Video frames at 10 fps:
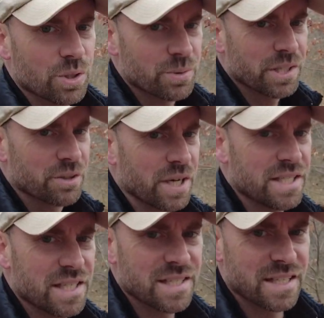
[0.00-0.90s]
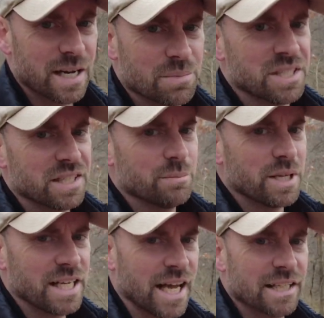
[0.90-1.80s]
What's really crazy is that I'm still in
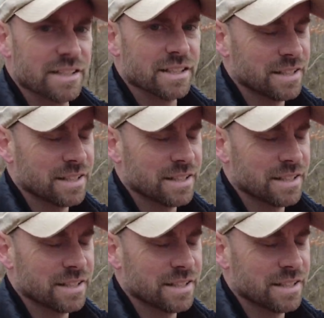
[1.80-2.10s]
Manhattan.